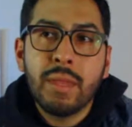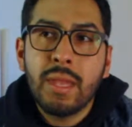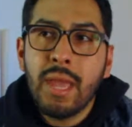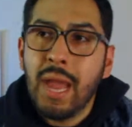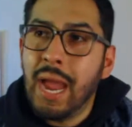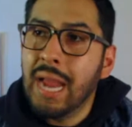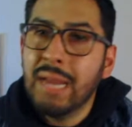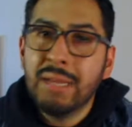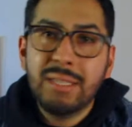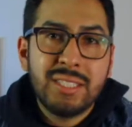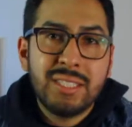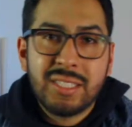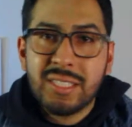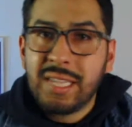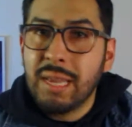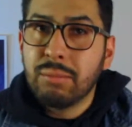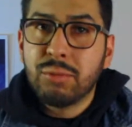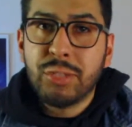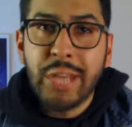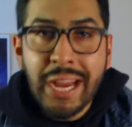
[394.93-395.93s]
I just
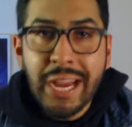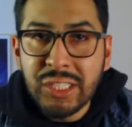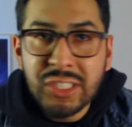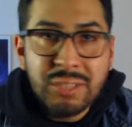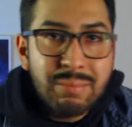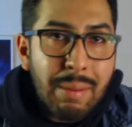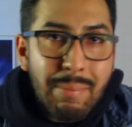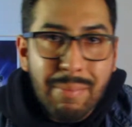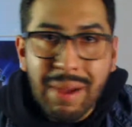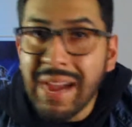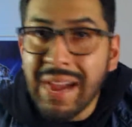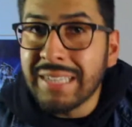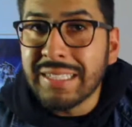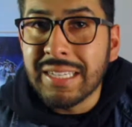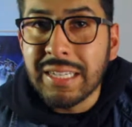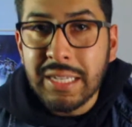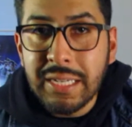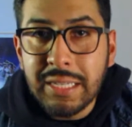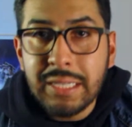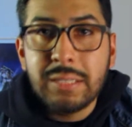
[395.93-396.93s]
kept changing my mind, and
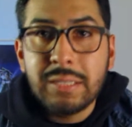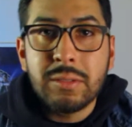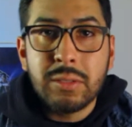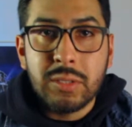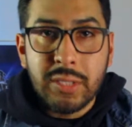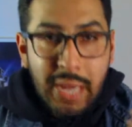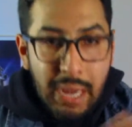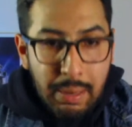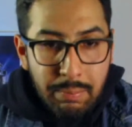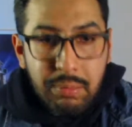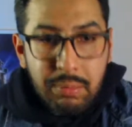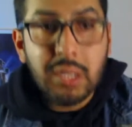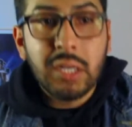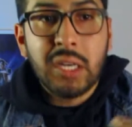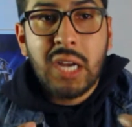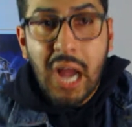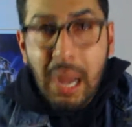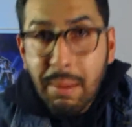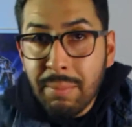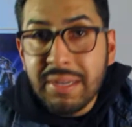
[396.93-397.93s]
he kept
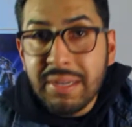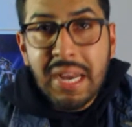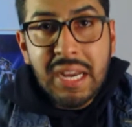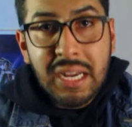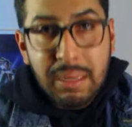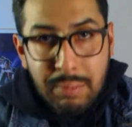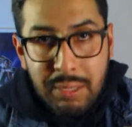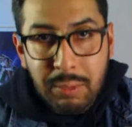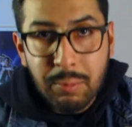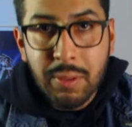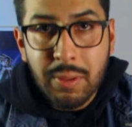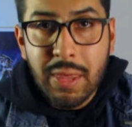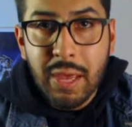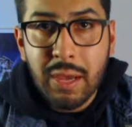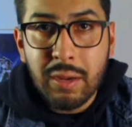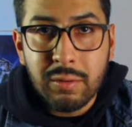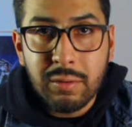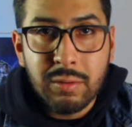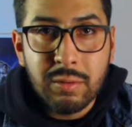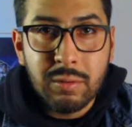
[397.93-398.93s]
accommodating me
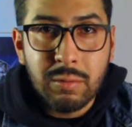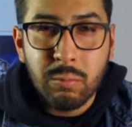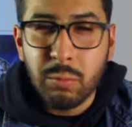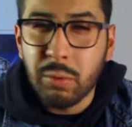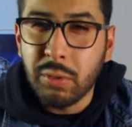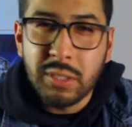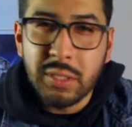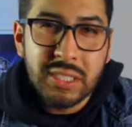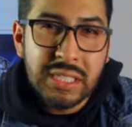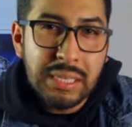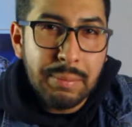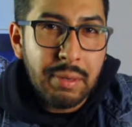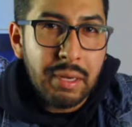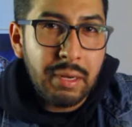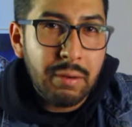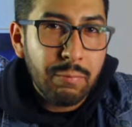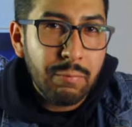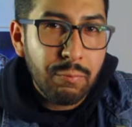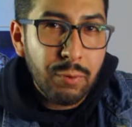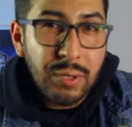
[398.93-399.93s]
without really seeming
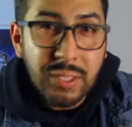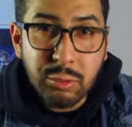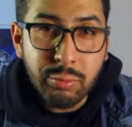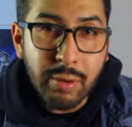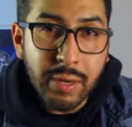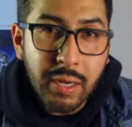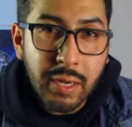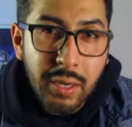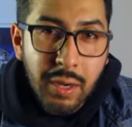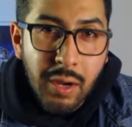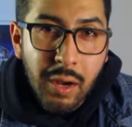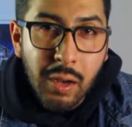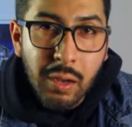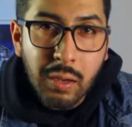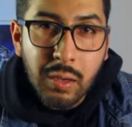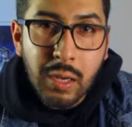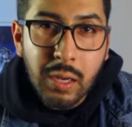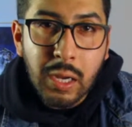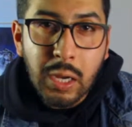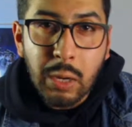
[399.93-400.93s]
frustrated at
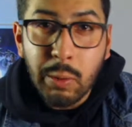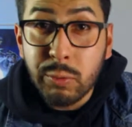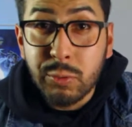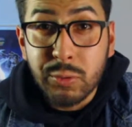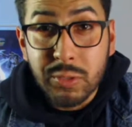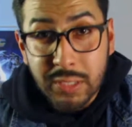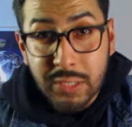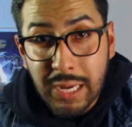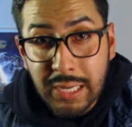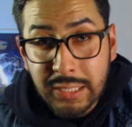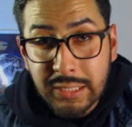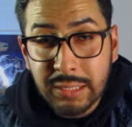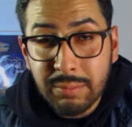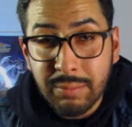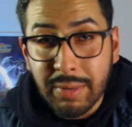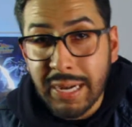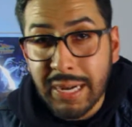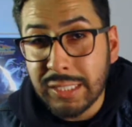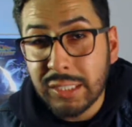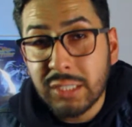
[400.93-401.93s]
all, which was awesome.
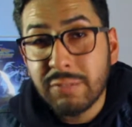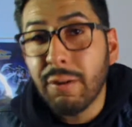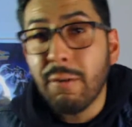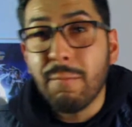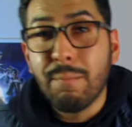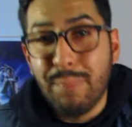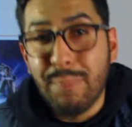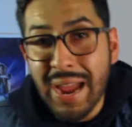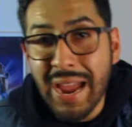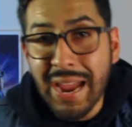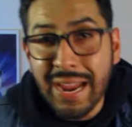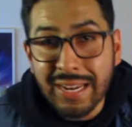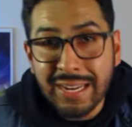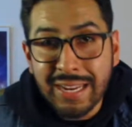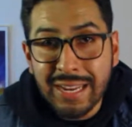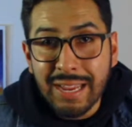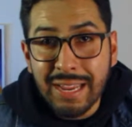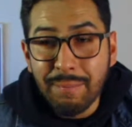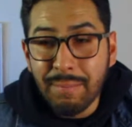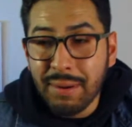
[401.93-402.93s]
And I just felt bad
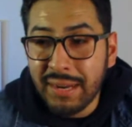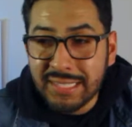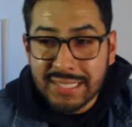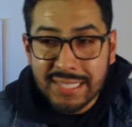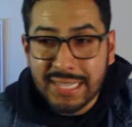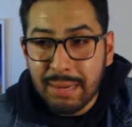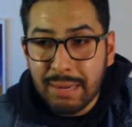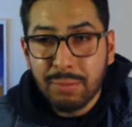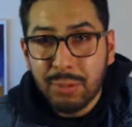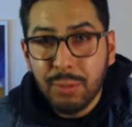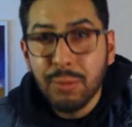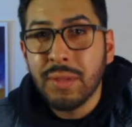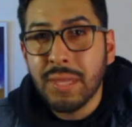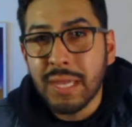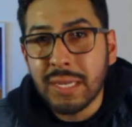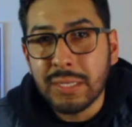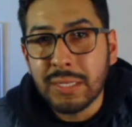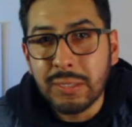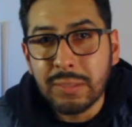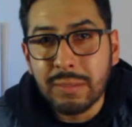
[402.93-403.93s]
because I kept doing
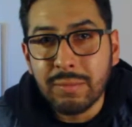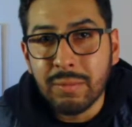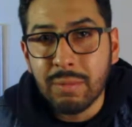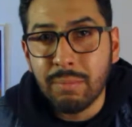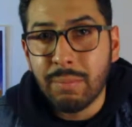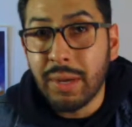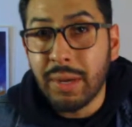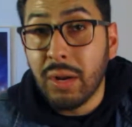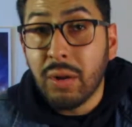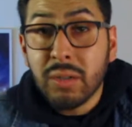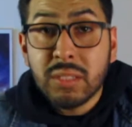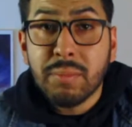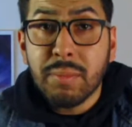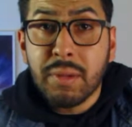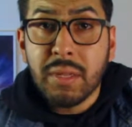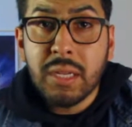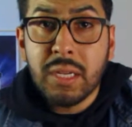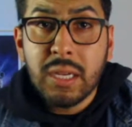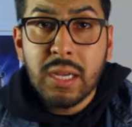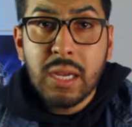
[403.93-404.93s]
that to him. But
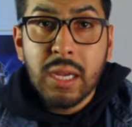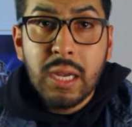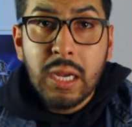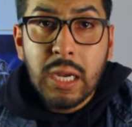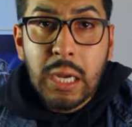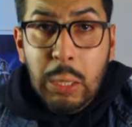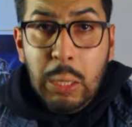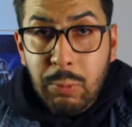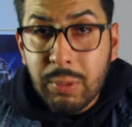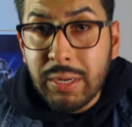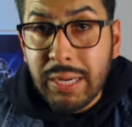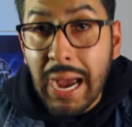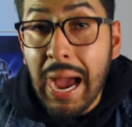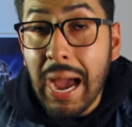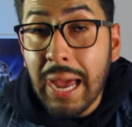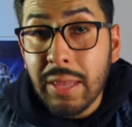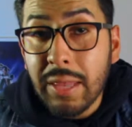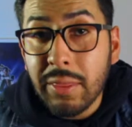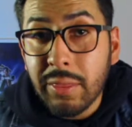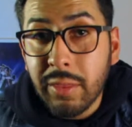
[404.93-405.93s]
ultimately, we
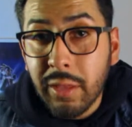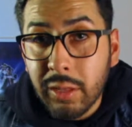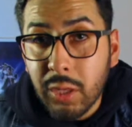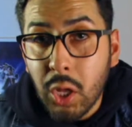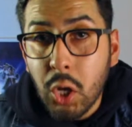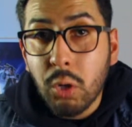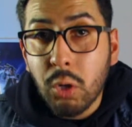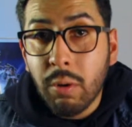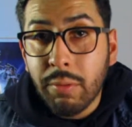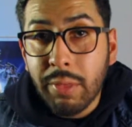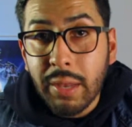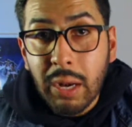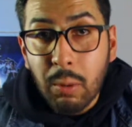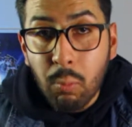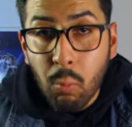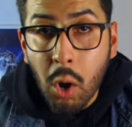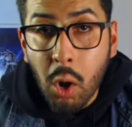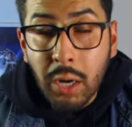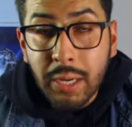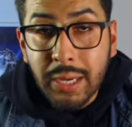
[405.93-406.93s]
got the logo that I
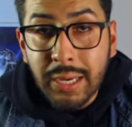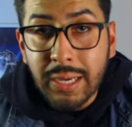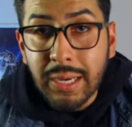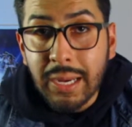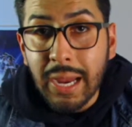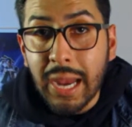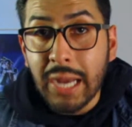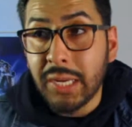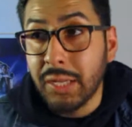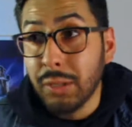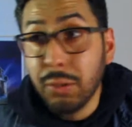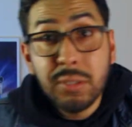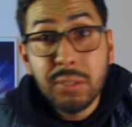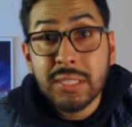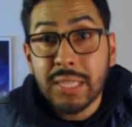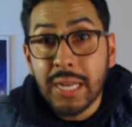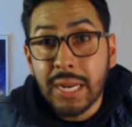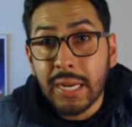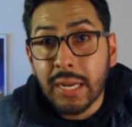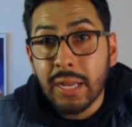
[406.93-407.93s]
wanted, and it looks
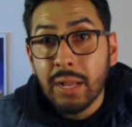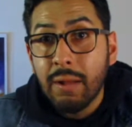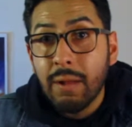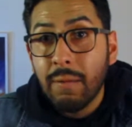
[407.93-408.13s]
like